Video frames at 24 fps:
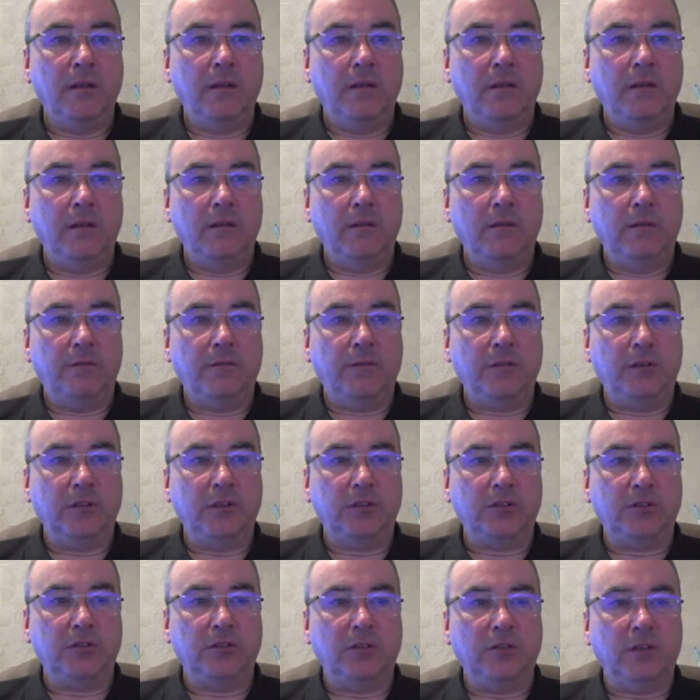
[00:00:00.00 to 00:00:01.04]
Funny
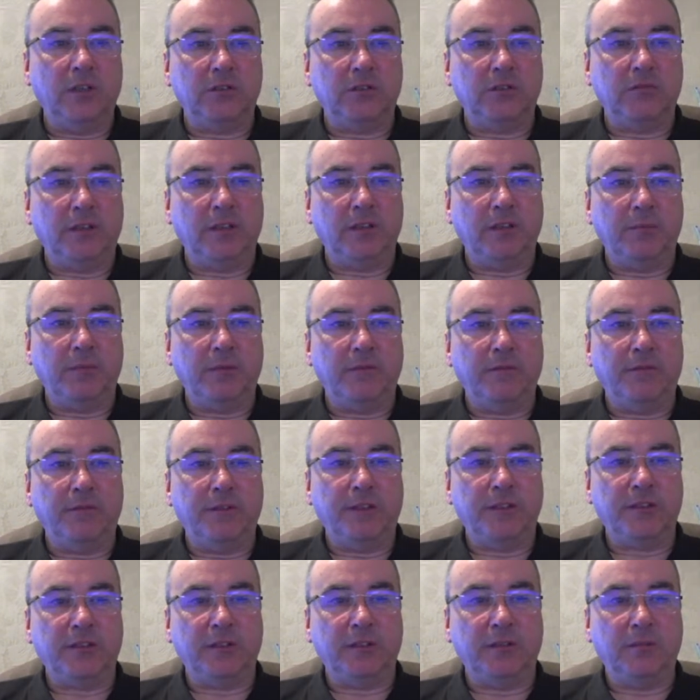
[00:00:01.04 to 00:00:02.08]
stories when you've been
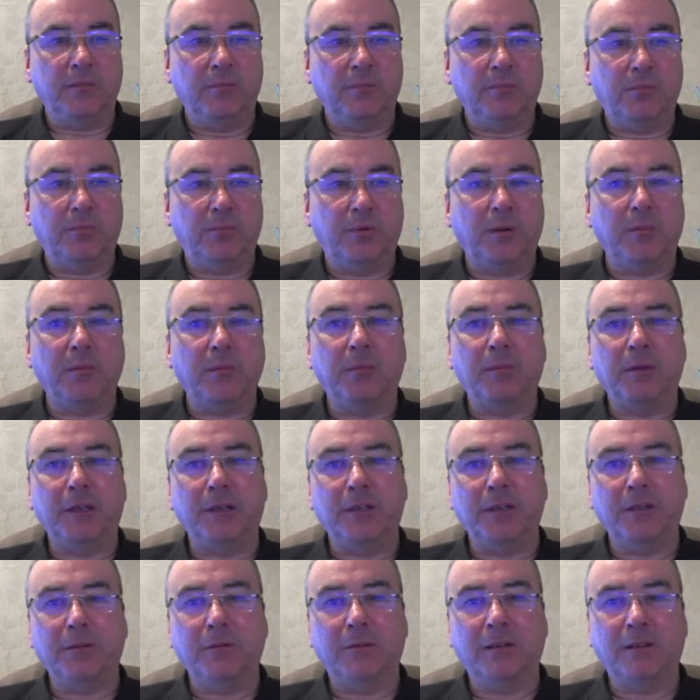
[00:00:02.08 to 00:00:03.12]
fishing. Probably,
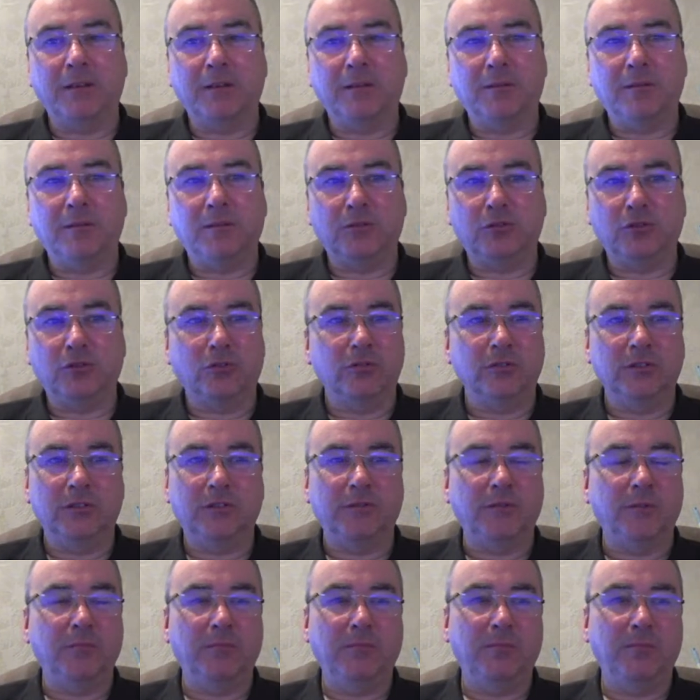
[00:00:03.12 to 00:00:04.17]
Luke, tons of
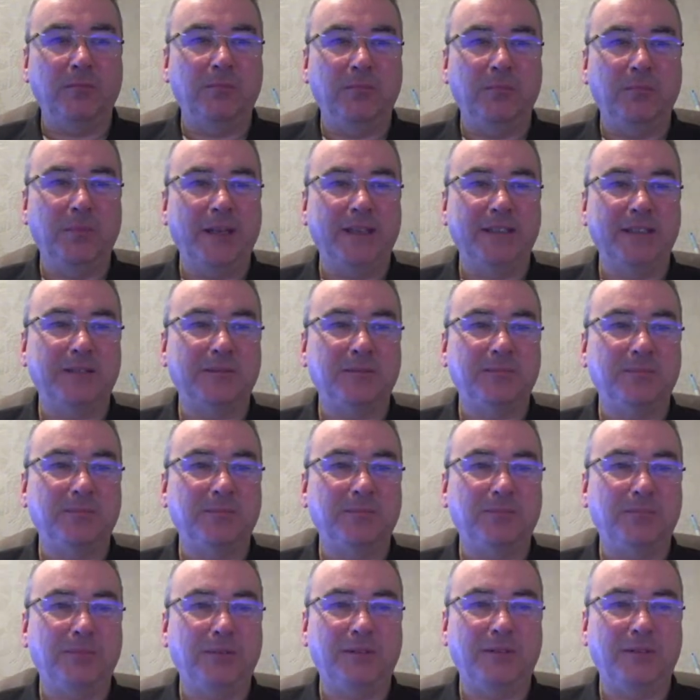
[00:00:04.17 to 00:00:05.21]
them, mate, but